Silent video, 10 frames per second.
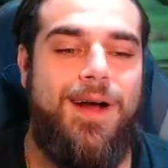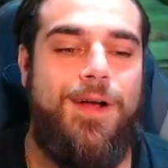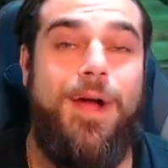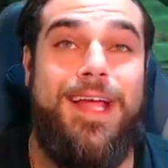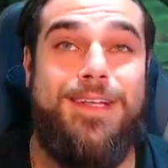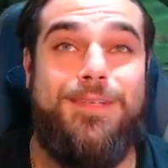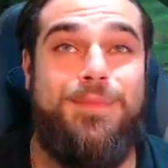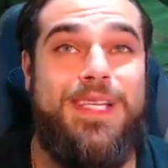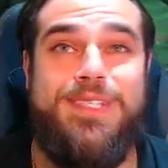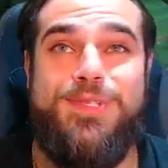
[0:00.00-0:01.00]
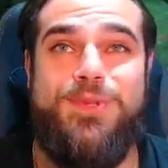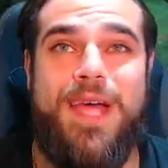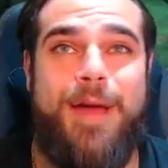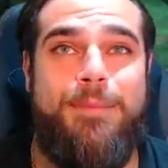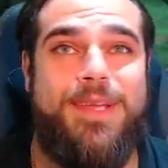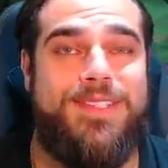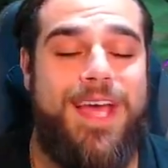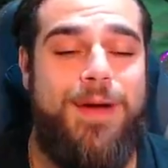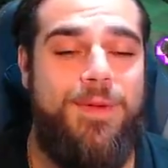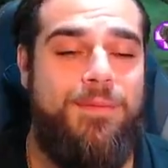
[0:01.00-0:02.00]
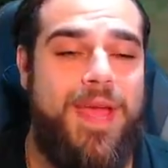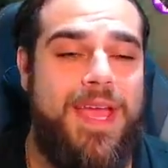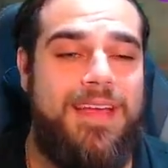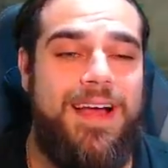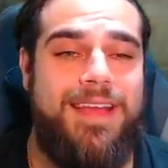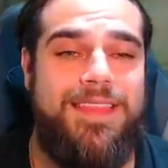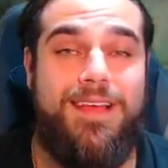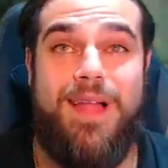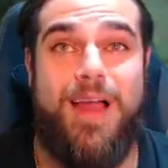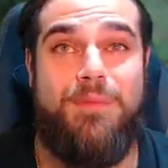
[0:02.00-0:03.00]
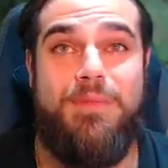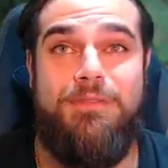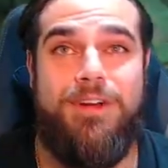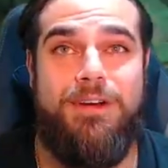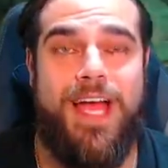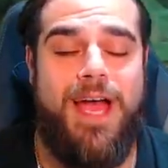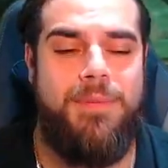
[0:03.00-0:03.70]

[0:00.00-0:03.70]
go ahead and please do that, because that would make, I think, a lot of people very happy.